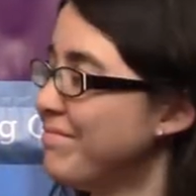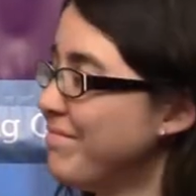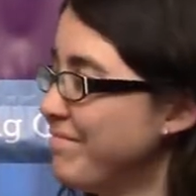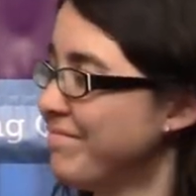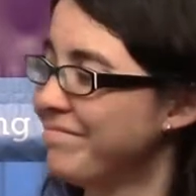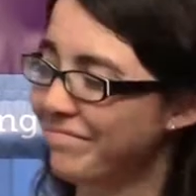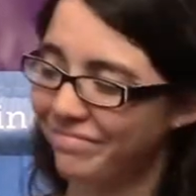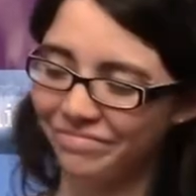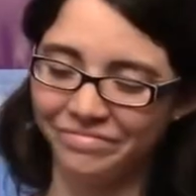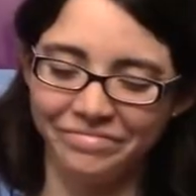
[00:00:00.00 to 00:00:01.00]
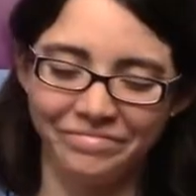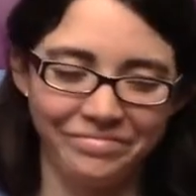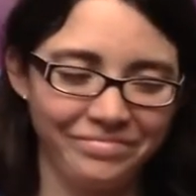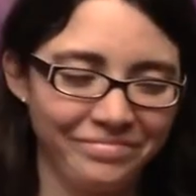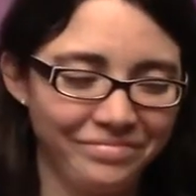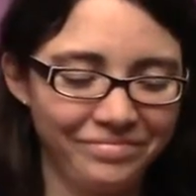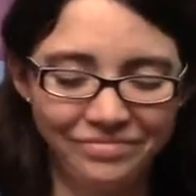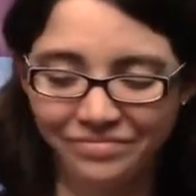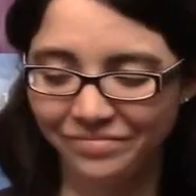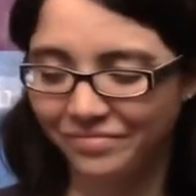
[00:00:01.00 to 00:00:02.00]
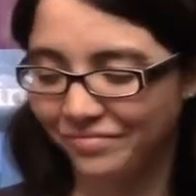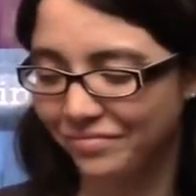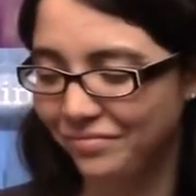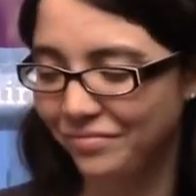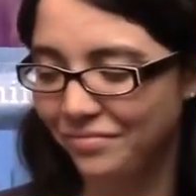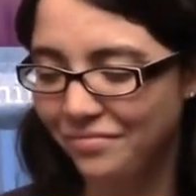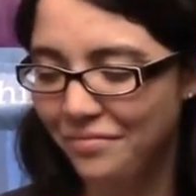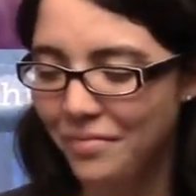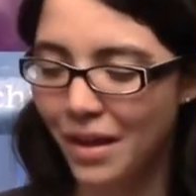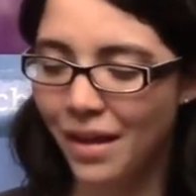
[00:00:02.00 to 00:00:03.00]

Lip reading: Nobody speaks.